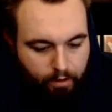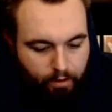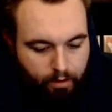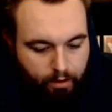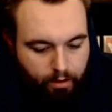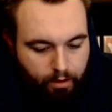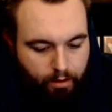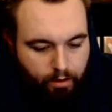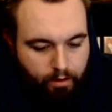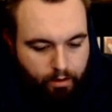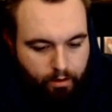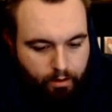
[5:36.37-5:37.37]

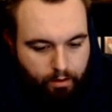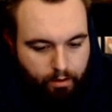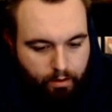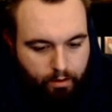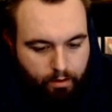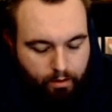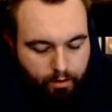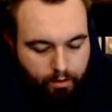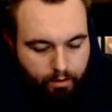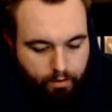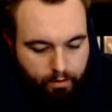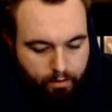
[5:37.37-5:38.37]

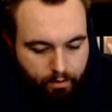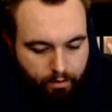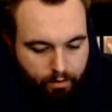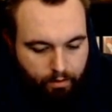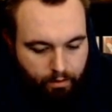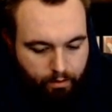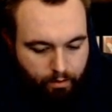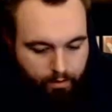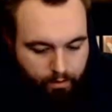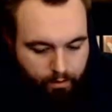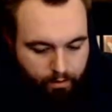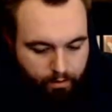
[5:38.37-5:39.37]

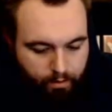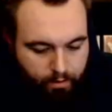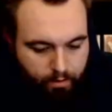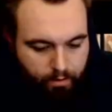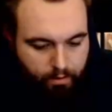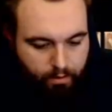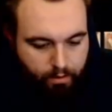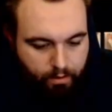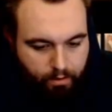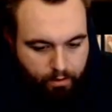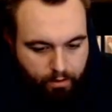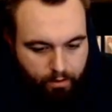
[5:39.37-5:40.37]

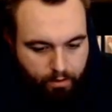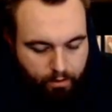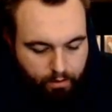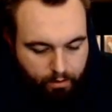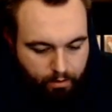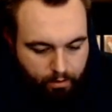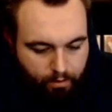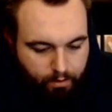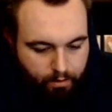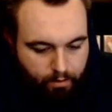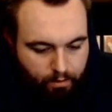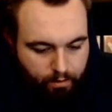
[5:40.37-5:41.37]

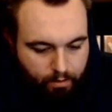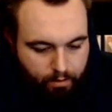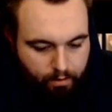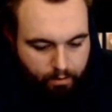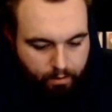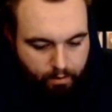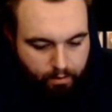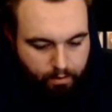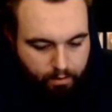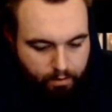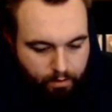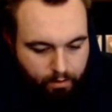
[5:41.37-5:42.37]

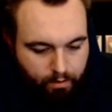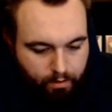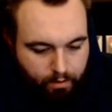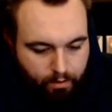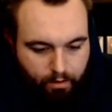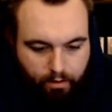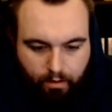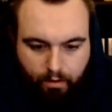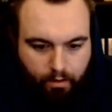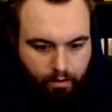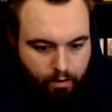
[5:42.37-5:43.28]
No one is speaking in this clip.